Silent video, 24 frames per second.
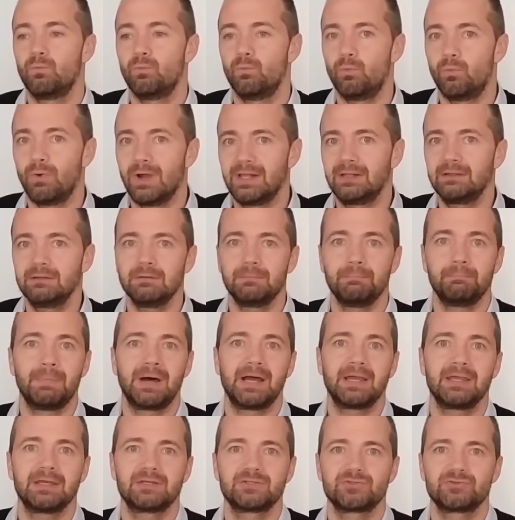Well, my
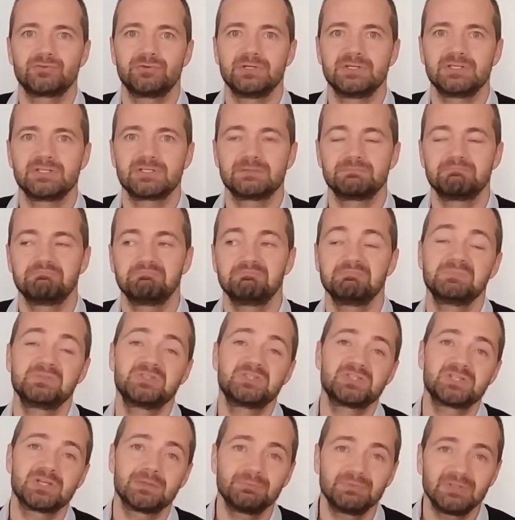answer is
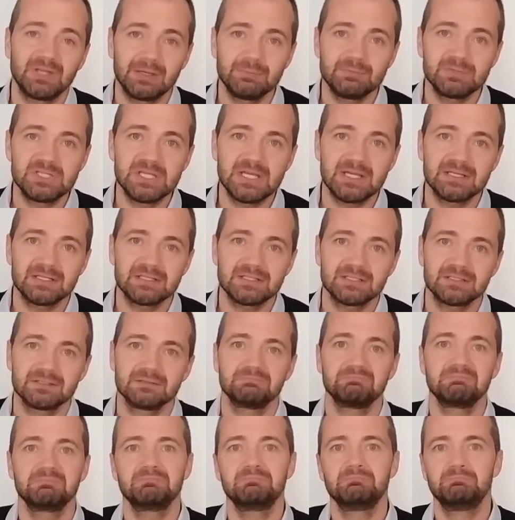sometimes yes,
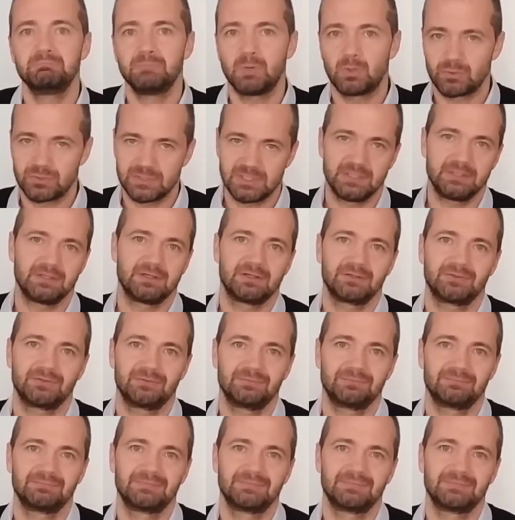mostly not.